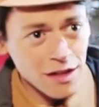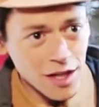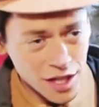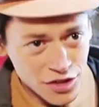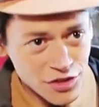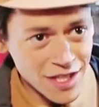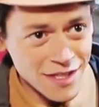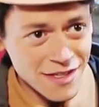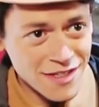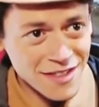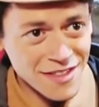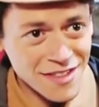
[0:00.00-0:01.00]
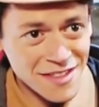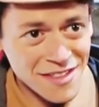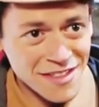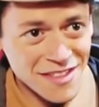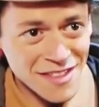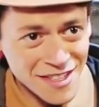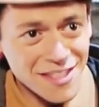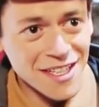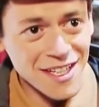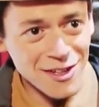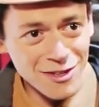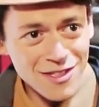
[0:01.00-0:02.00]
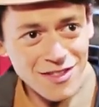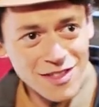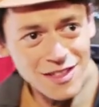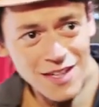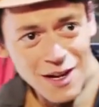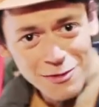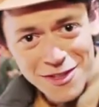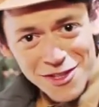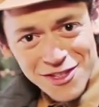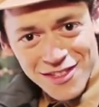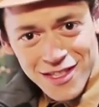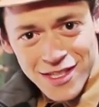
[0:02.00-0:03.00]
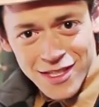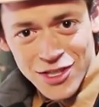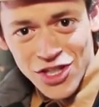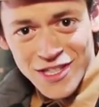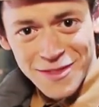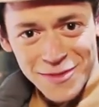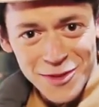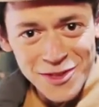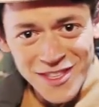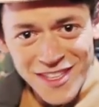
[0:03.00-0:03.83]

I dress. The towel also? Yeah, also the towel. This is just for